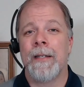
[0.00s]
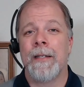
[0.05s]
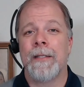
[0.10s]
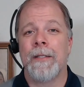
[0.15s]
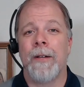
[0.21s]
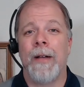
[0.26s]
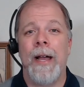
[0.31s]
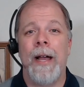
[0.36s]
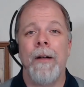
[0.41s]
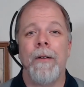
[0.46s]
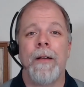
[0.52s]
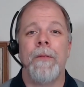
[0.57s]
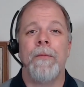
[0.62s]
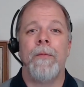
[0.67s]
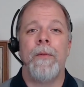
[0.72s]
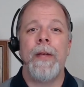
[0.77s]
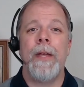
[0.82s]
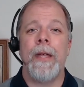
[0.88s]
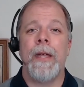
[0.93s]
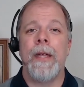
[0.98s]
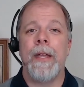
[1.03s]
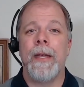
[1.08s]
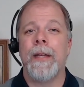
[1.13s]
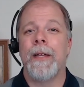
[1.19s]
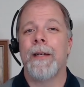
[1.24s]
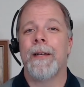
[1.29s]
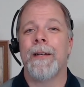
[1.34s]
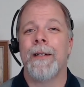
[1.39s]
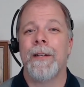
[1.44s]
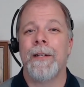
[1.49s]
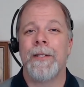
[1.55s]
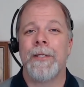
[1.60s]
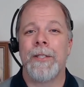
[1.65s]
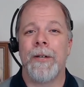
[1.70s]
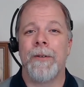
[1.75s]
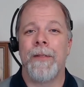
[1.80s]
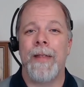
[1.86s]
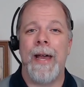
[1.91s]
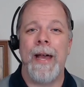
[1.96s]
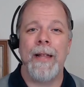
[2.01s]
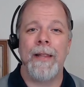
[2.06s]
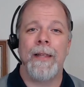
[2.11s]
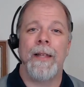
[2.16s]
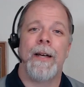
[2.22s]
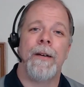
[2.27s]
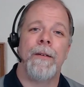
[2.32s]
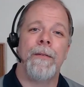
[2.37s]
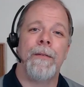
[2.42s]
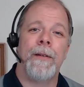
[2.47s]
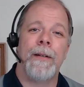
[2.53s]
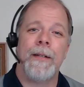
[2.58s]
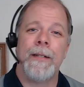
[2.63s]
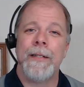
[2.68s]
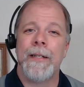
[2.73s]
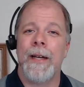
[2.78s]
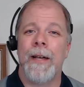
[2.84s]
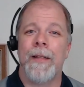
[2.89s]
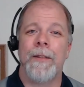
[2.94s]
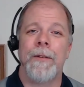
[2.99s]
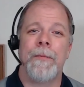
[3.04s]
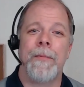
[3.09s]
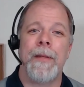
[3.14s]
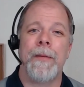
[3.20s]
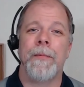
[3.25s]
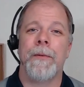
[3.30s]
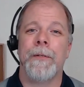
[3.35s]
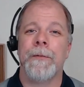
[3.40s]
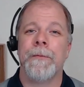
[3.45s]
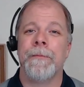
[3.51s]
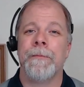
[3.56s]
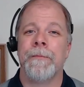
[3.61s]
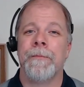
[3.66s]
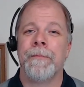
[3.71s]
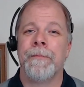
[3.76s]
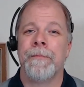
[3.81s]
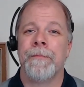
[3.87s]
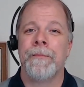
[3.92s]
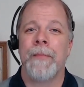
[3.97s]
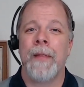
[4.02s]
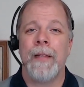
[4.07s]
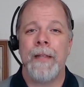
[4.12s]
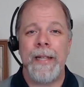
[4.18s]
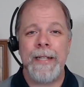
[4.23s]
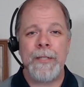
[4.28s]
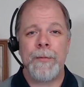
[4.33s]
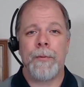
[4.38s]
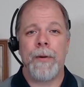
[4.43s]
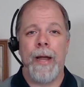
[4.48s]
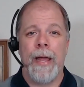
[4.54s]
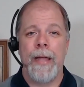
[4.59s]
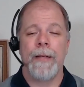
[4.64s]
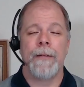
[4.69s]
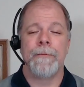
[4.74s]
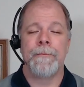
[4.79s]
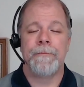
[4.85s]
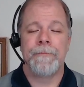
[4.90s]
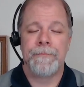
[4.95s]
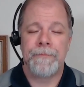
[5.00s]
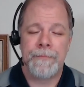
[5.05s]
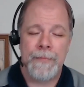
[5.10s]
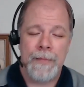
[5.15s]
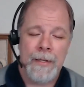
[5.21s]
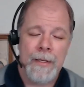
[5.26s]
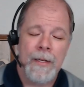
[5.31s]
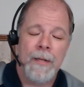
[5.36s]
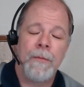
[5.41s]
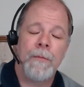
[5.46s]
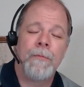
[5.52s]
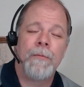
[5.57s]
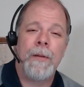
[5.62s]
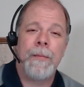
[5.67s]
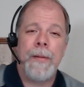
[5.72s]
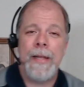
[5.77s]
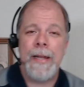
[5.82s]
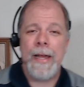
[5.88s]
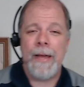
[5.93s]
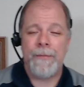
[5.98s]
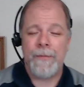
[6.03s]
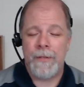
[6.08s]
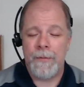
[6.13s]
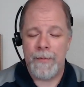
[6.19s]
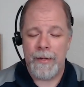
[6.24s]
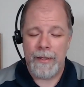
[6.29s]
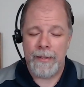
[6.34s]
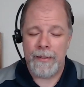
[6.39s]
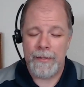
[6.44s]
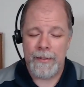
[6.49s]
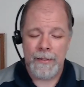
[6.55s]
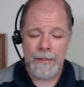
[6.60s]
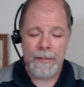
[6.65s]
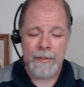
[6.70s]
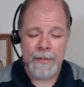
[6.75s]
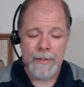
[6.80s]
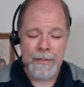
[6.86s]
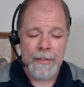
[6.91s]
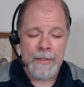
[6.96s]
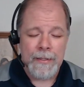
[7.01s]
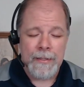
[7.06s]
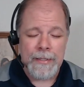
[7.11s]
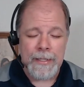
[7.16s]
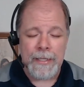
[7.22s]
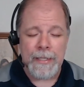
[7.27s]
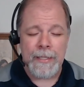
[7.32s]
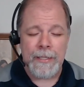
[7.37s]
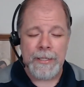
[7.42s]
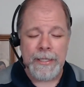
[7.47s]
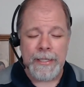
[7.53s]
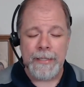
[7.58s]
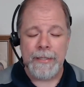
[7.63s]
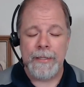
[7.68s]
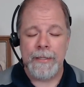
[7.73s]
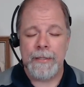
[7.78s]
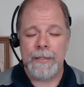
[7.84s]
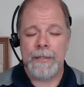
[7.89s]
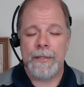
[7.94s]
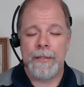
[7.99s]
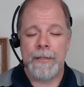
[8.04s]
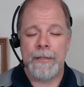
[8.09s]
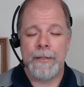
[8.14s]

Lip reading: So how can we show that love to other people? Let's pray. Repeat after me. Dear Jesus,